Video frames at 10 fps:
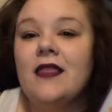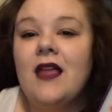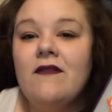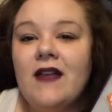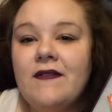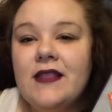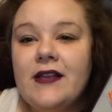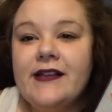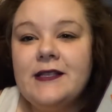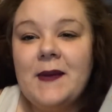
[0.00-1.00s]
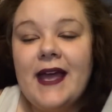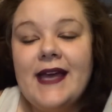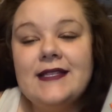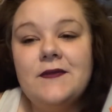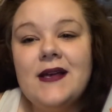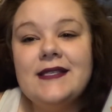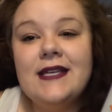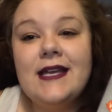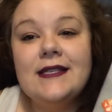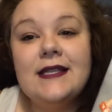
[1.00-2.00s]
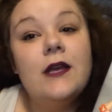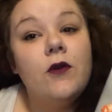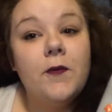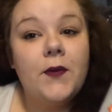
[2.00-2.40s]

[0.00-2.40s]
Love, Life, and the list by Kasie West is the group